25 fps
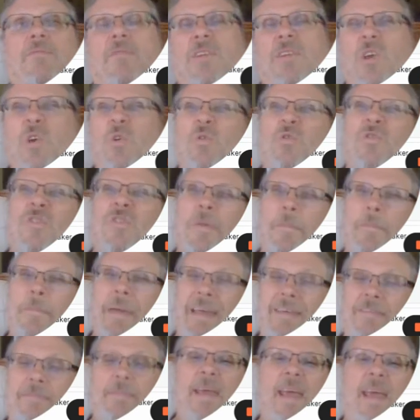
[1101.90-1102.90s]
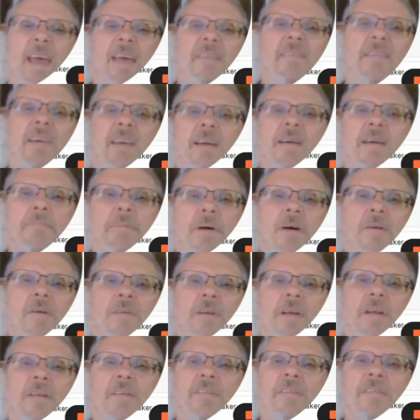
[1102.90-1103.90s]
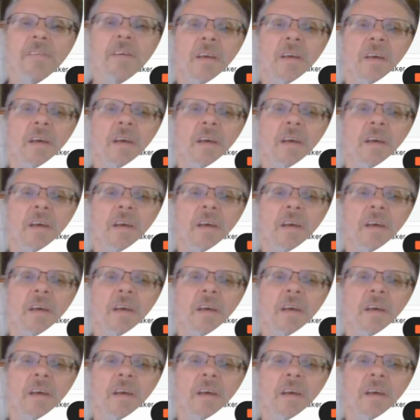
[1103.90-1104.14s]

Use the best behaving components.